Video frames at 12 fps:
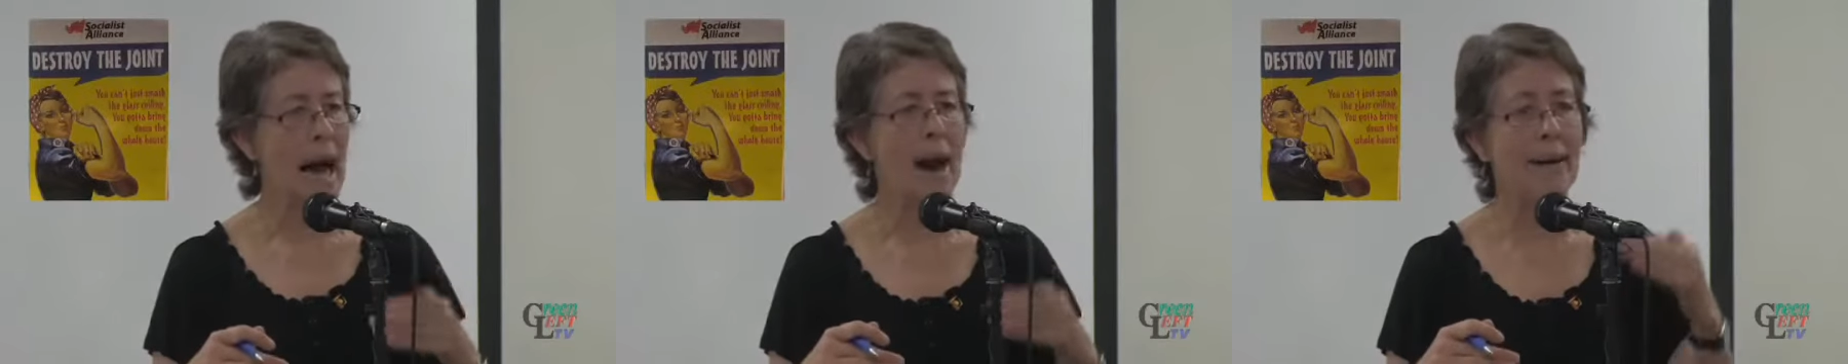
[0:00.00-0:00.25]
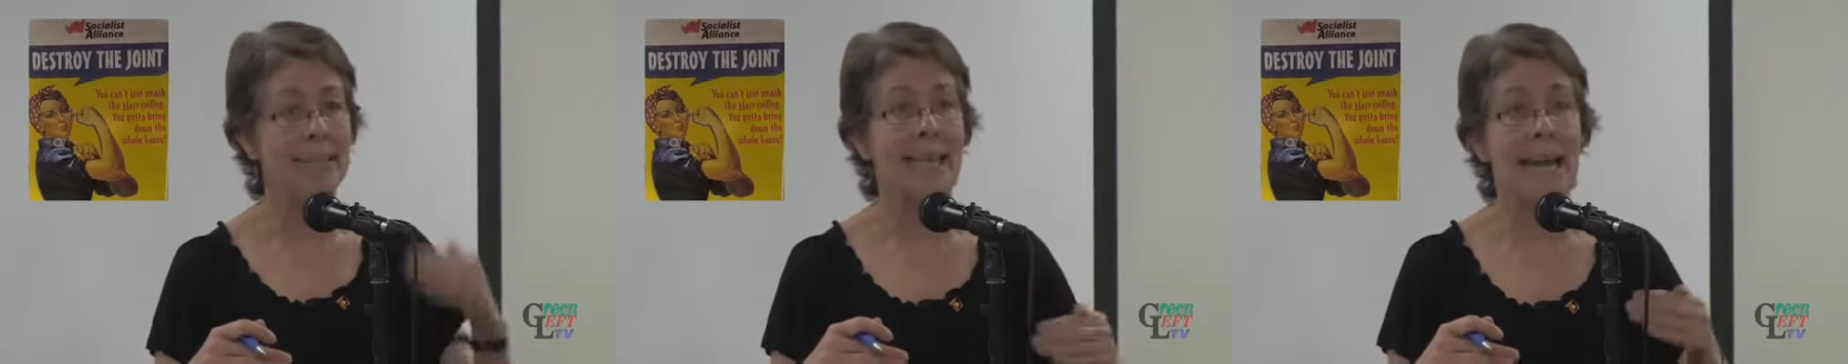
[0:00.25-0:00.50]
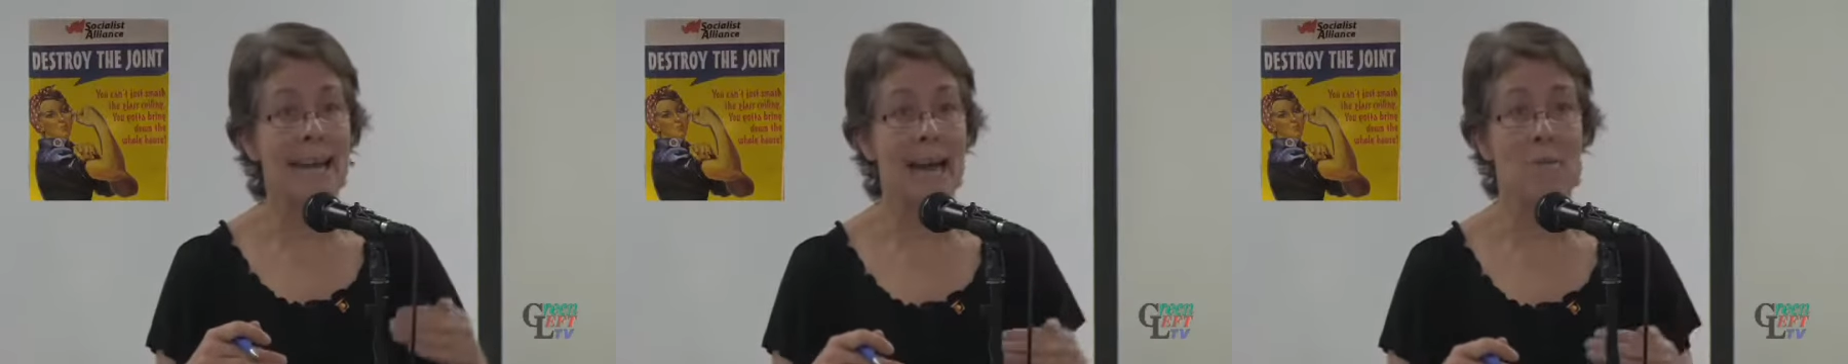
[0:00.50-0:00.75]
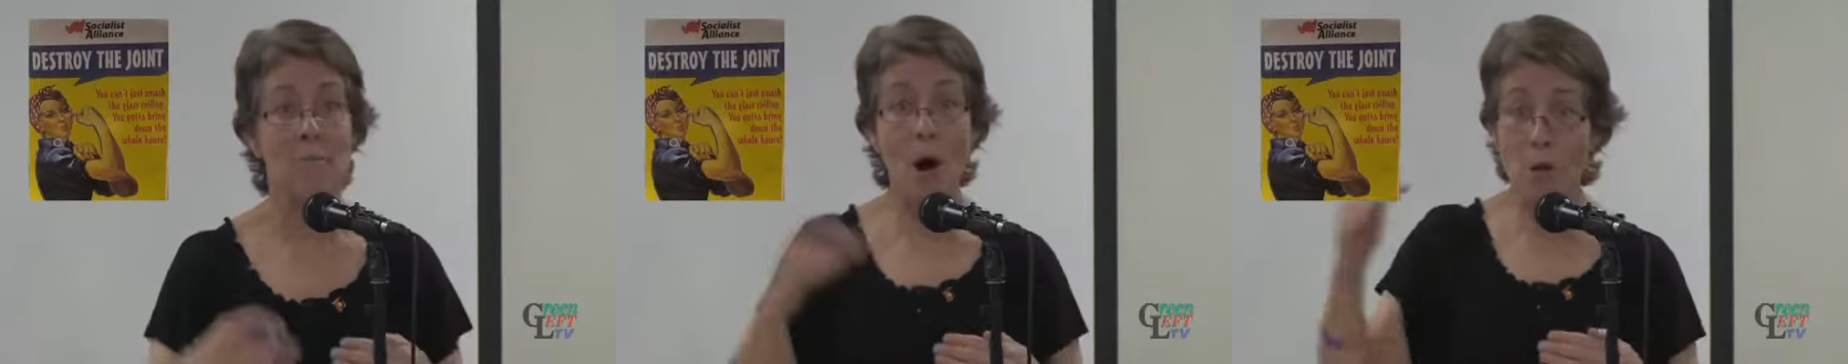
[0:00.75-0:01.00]
a dead
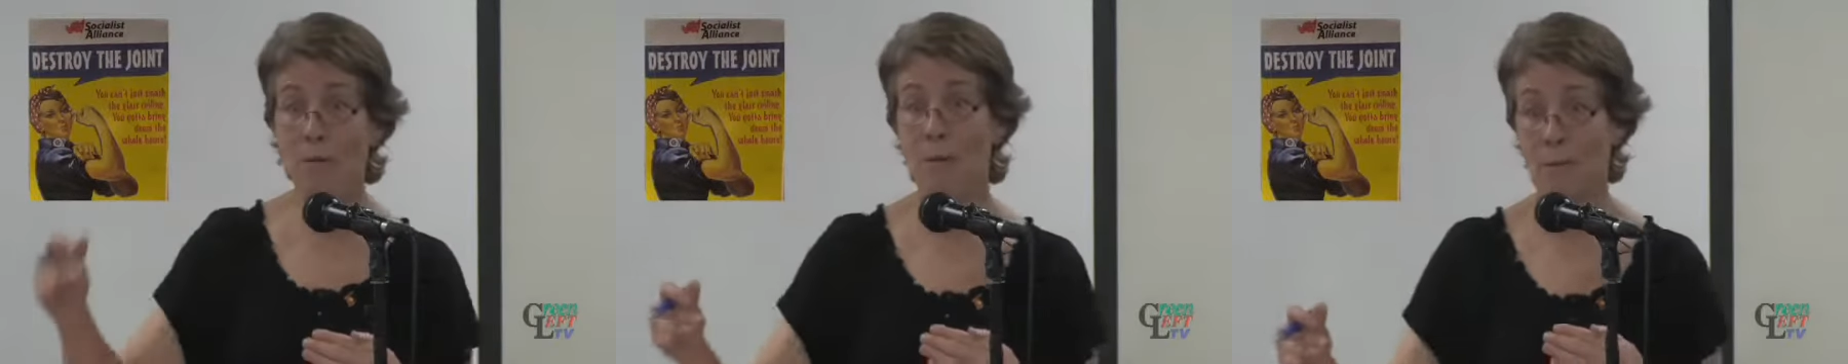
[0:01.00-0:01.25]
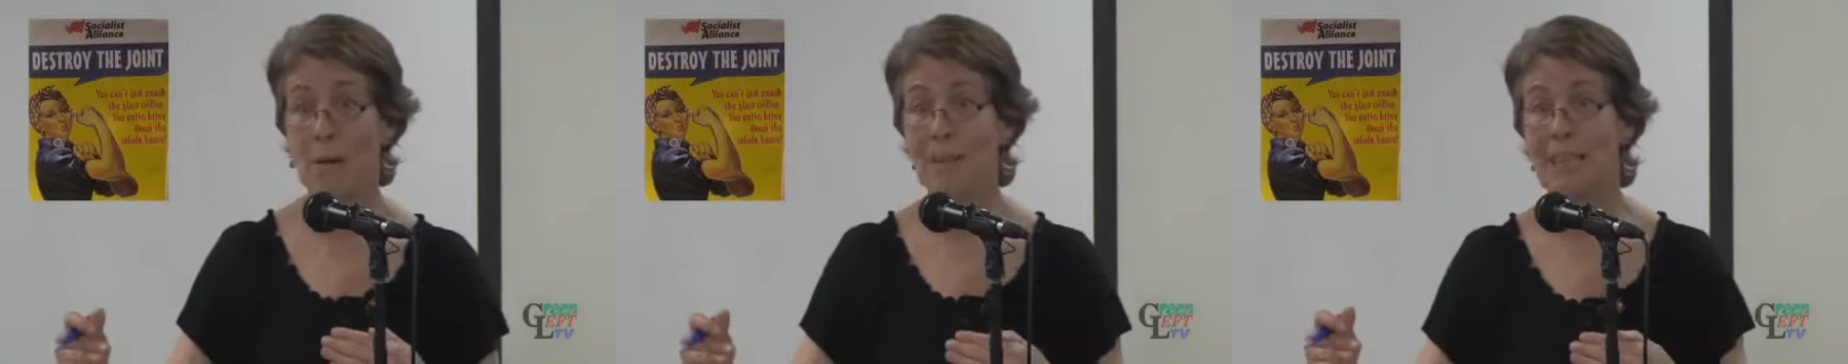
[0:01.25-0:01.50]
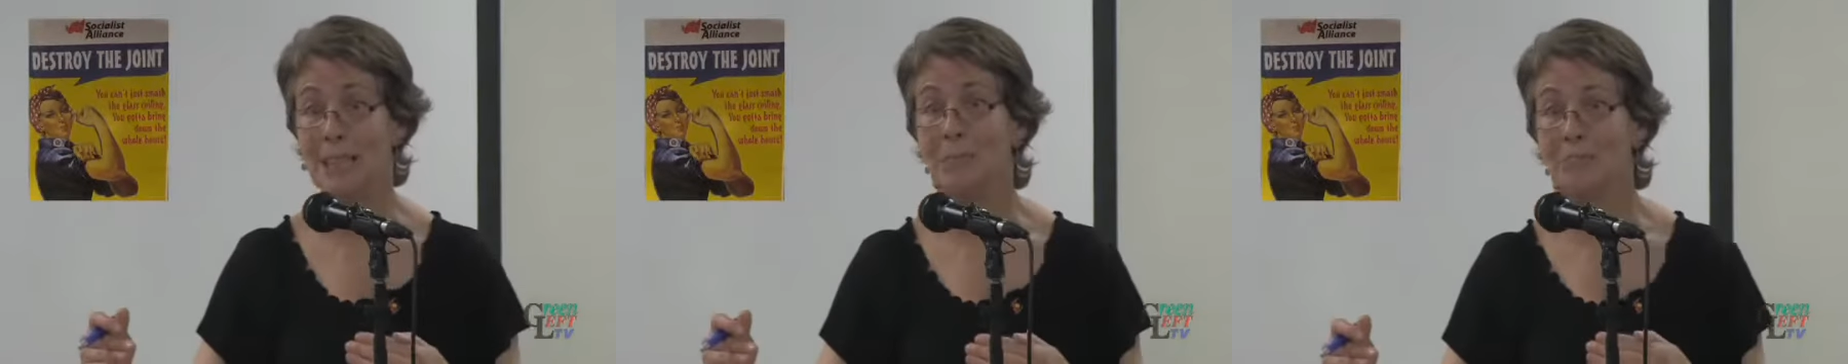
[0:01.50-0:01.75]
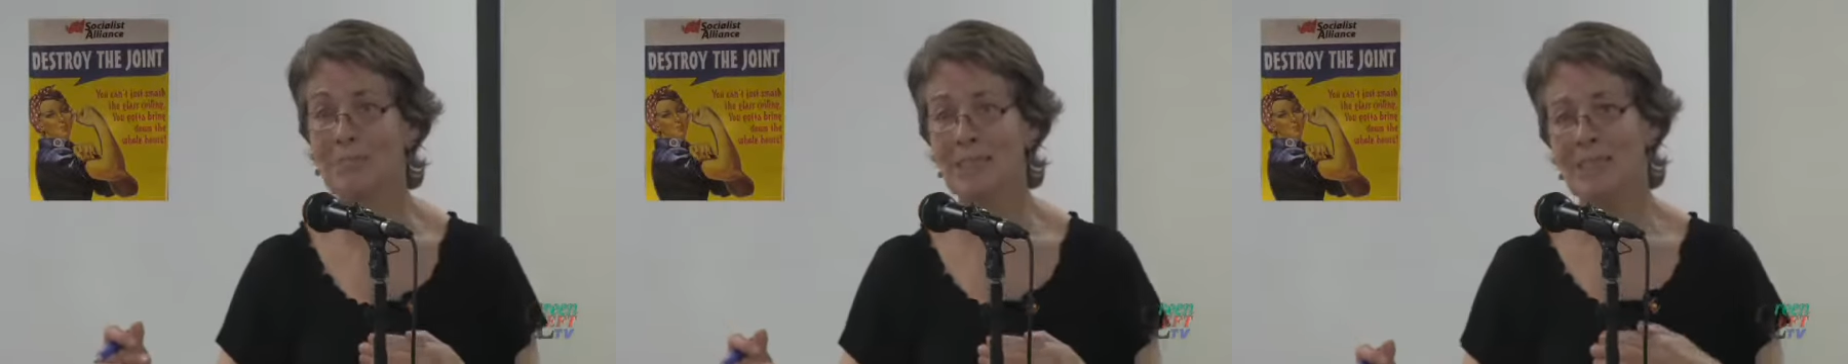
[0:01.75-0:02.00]
end, both for
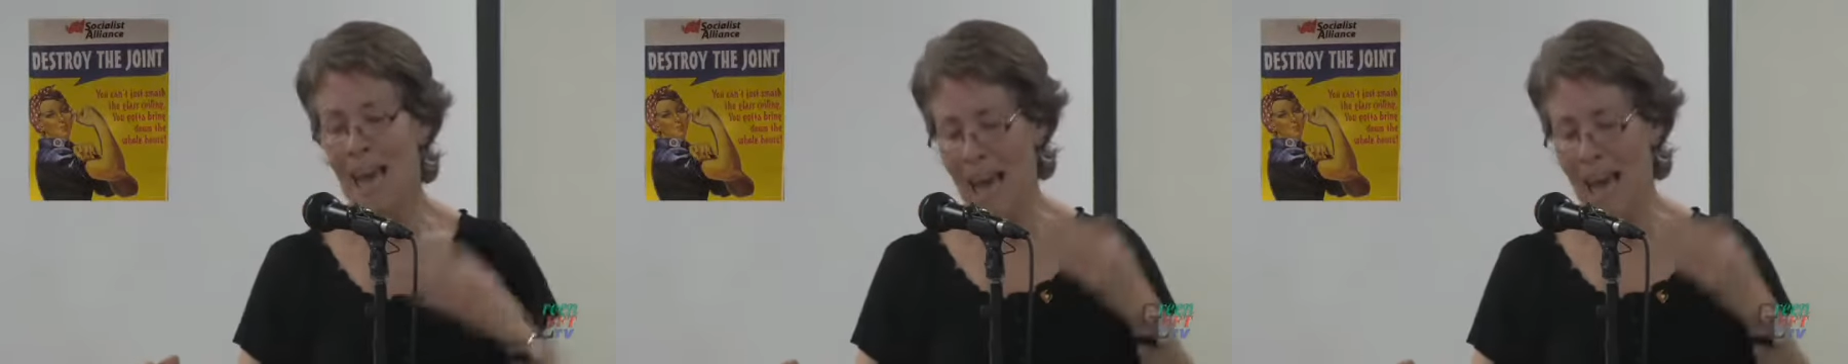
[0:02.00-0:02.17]
feminism